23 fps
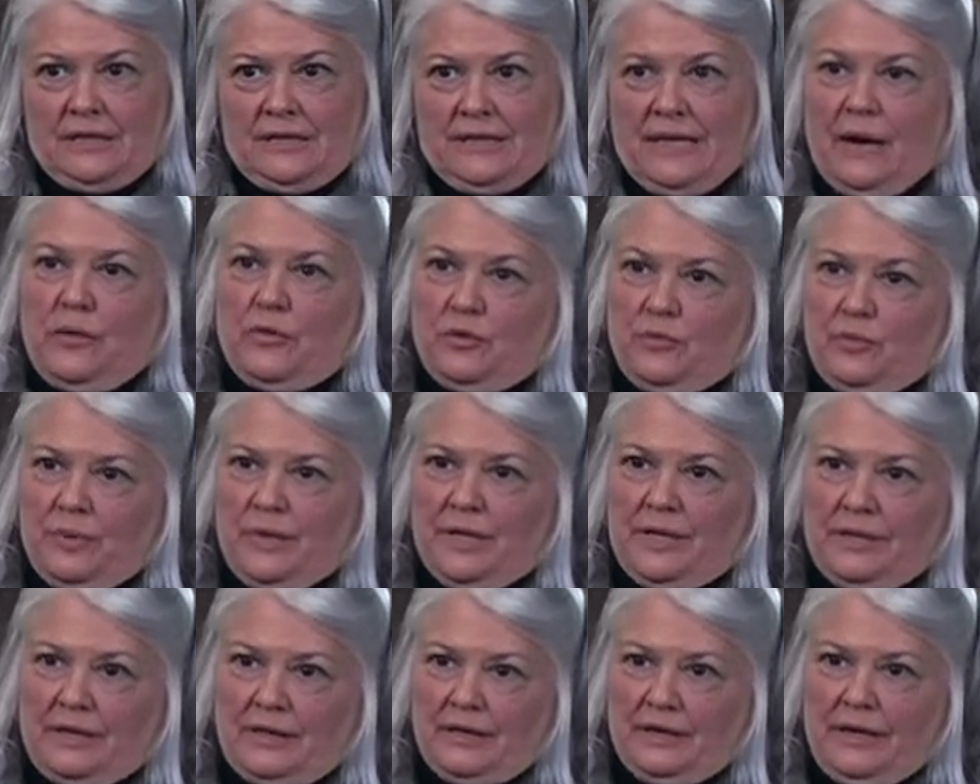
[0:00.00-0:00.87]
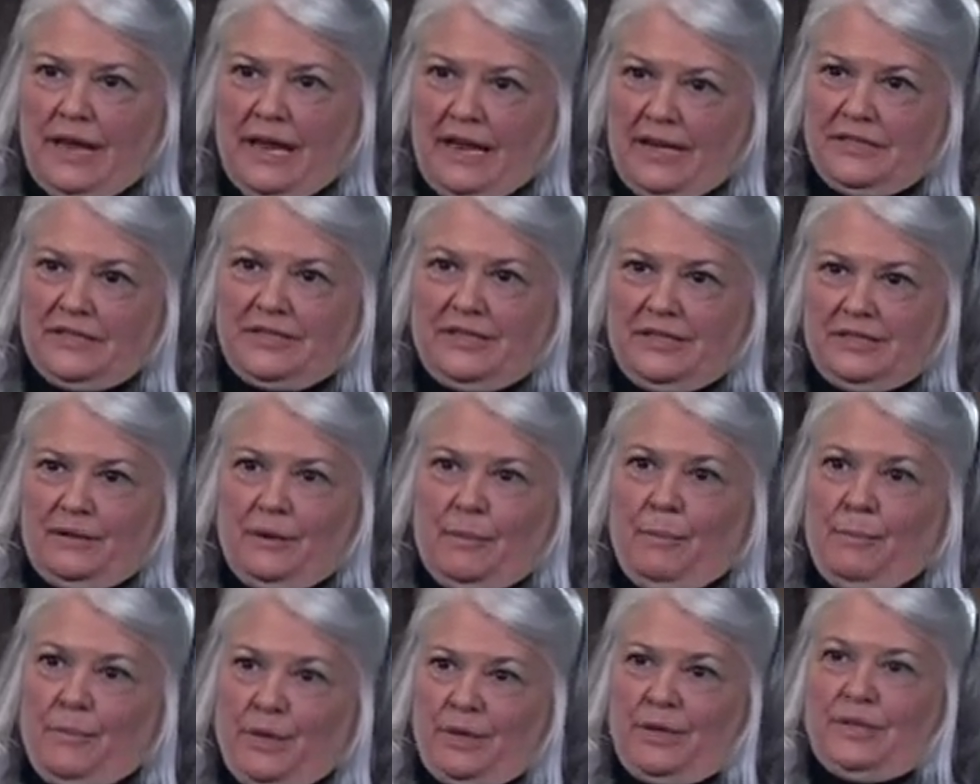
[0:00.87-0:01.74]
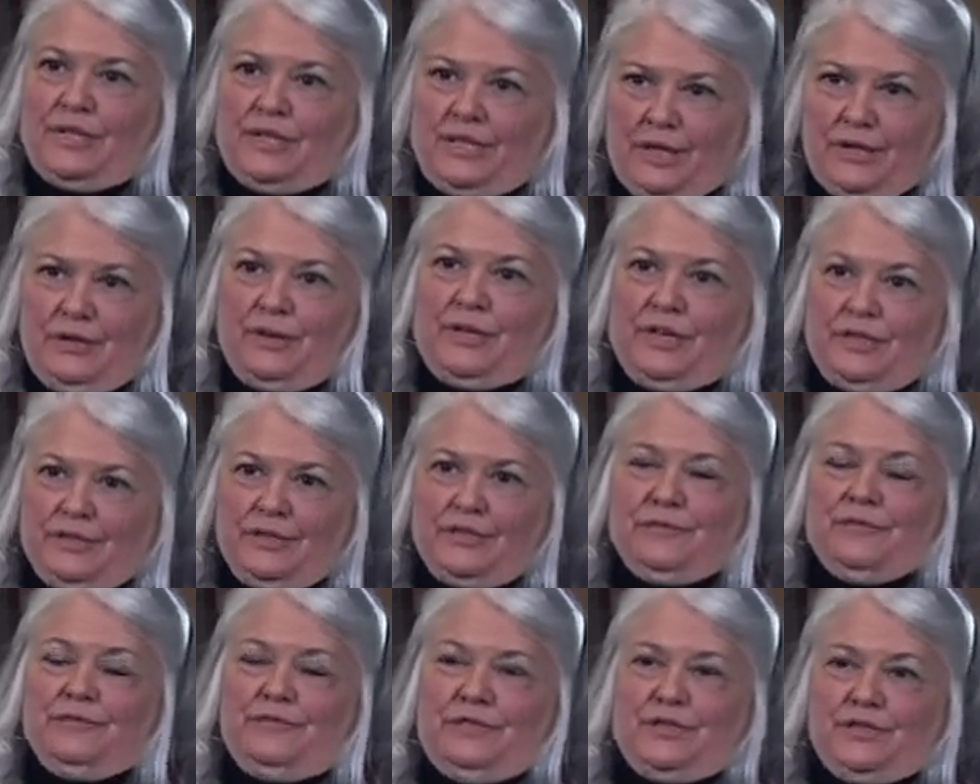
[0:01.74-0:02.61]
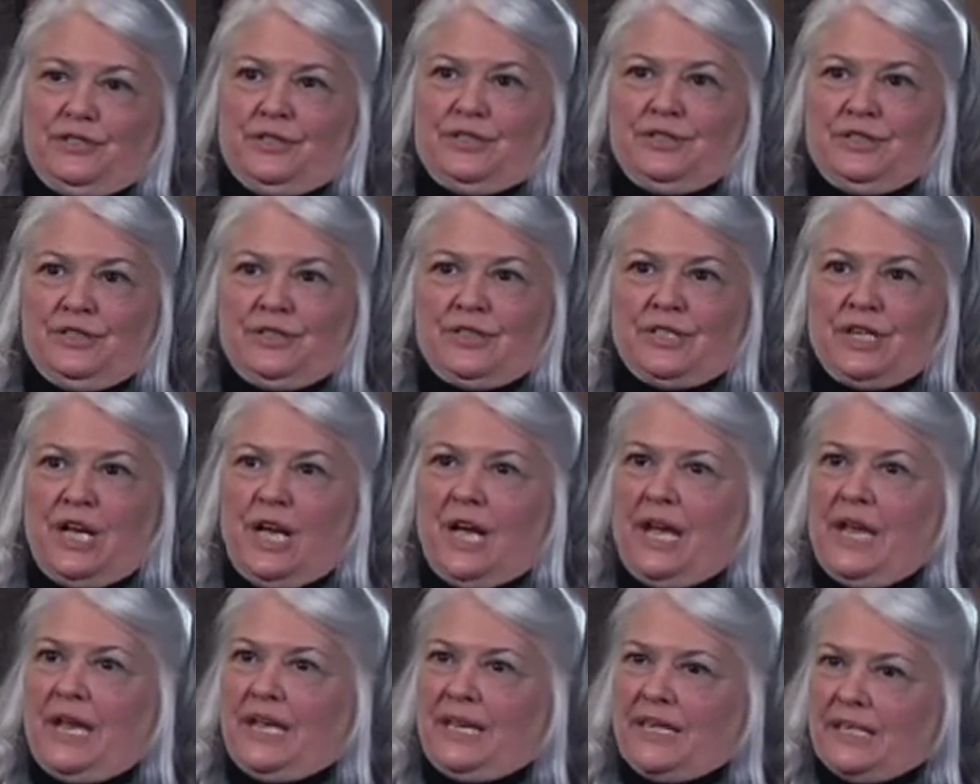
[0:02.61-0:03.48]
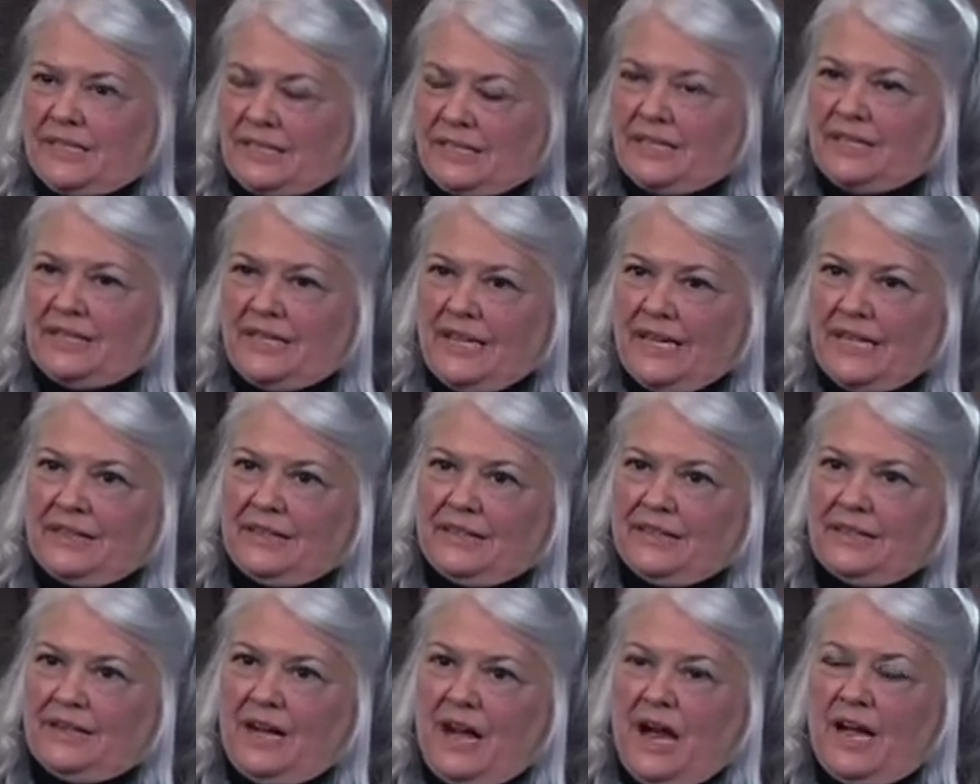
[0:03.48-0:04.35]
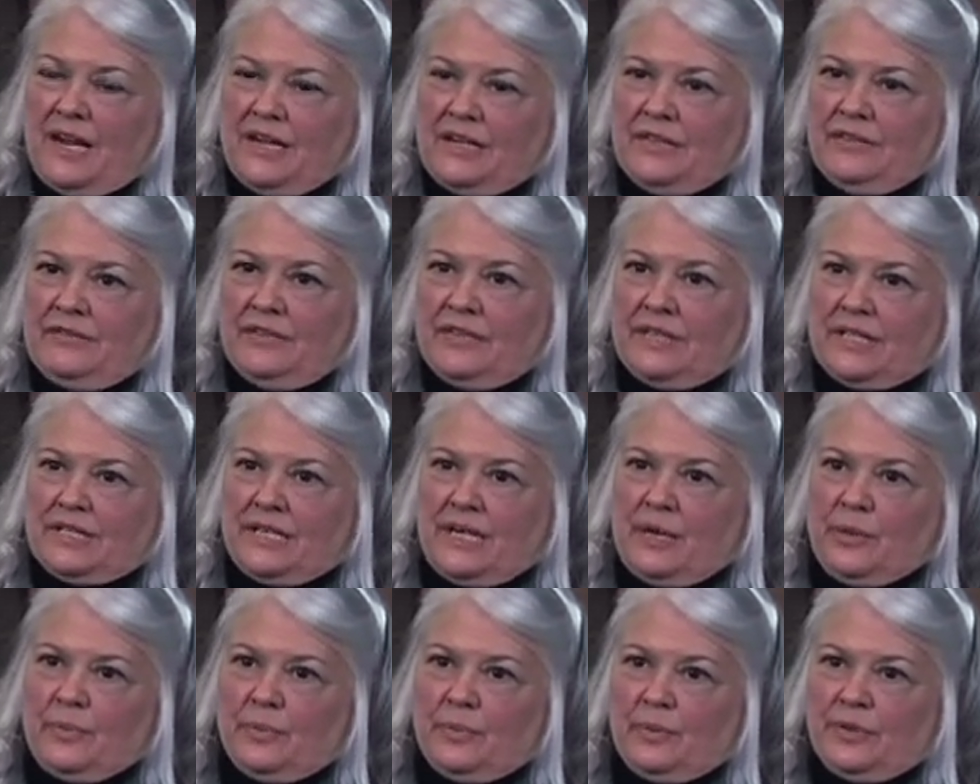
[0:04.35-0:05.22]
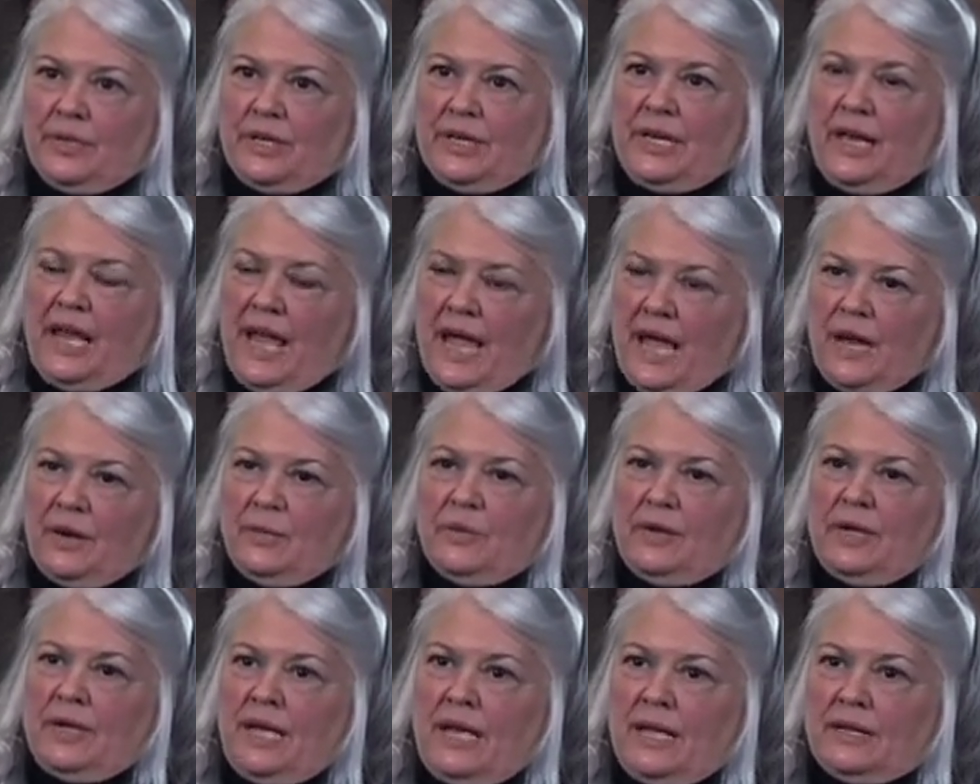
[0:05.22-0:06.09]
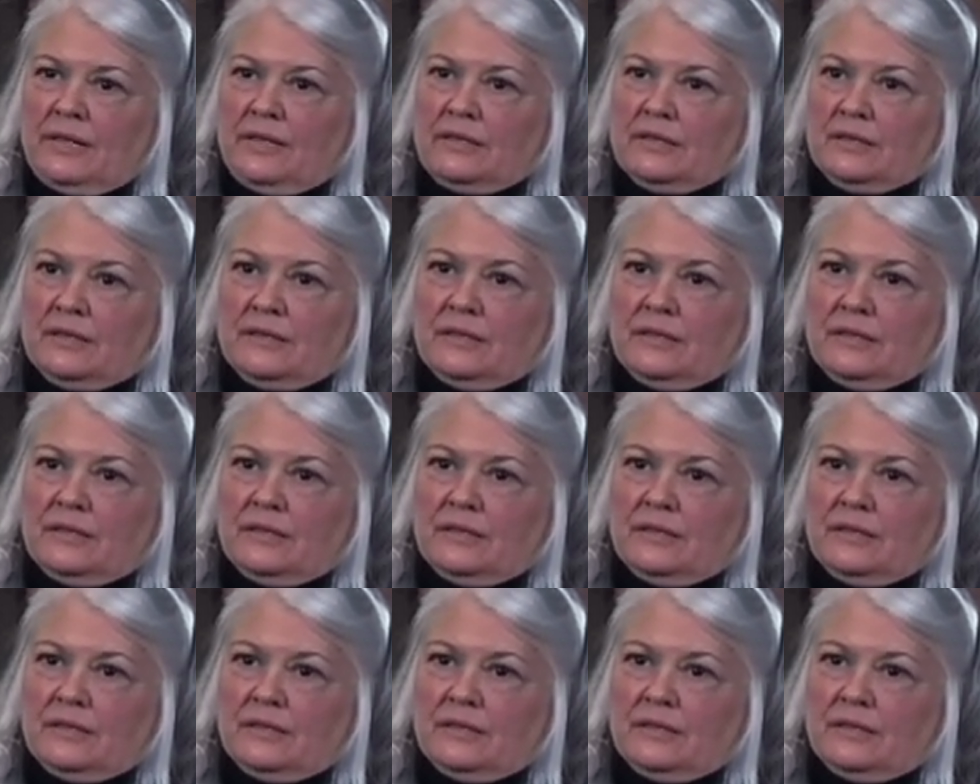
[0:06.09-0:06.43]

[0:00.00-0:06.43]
That would be as in military divisions. Isn't that the kind of example that had we had